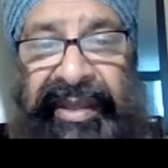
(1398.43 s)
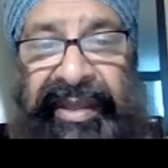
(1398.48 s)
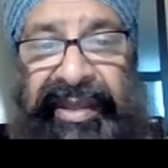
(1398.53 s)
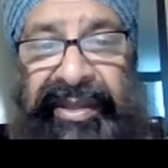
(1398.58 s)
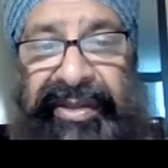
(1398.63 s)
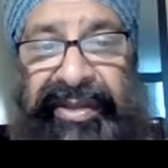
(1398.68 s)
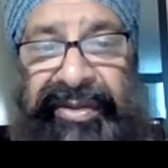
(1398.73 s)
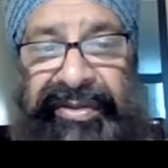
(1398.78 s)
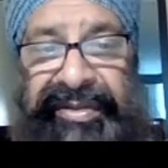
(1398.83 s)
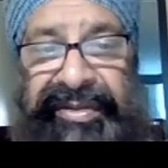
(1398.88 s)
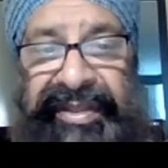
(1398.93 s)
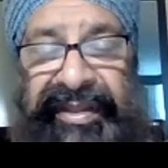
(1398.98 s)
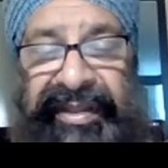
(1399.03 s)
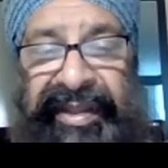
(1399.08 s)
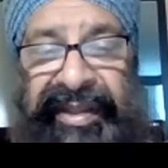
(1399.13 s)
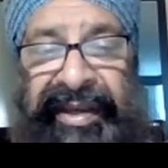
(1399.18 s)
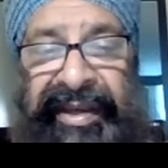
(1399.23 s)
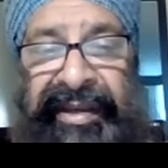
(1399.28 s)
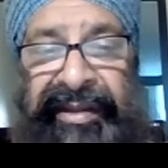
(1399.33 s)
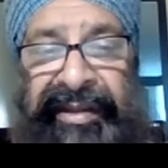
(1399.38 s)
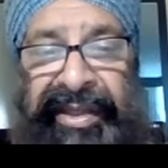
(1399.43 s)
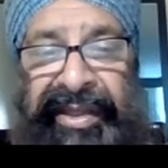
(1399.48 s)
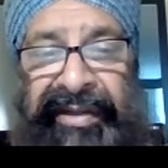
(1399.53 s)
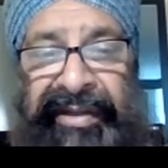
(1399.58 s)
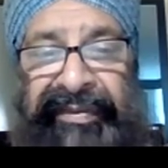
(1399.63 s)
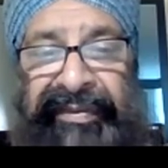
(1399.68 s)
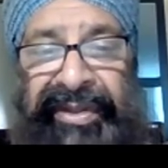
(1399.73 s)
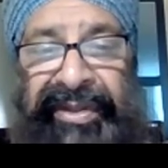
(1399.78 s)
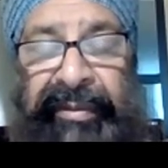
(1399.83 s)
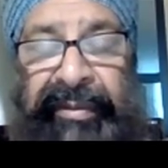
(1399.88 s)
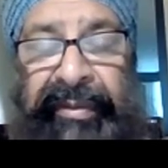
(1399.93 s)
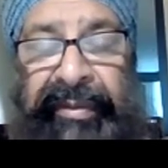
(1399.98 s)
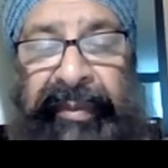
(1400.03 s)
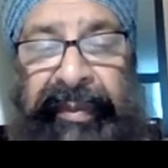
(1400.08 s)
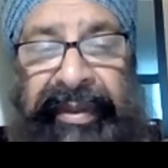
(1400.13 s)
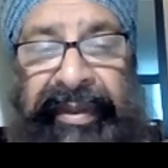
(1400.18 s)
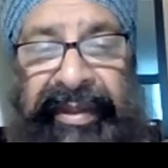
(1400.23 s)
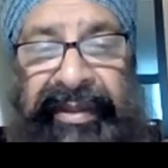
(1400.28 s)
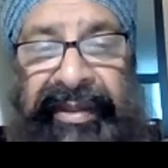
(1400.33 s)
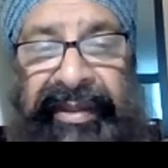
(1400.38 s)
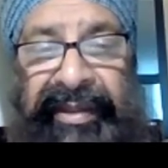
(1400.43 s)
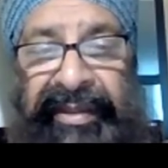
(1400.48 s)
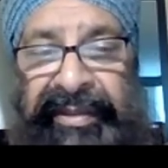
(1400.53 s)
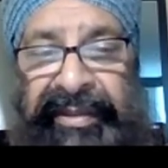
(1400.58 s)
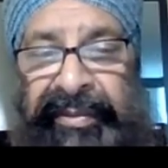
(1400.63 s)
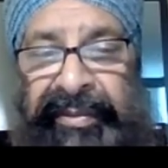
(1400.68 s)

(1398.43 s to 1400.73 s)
using the idea of pneumopedics,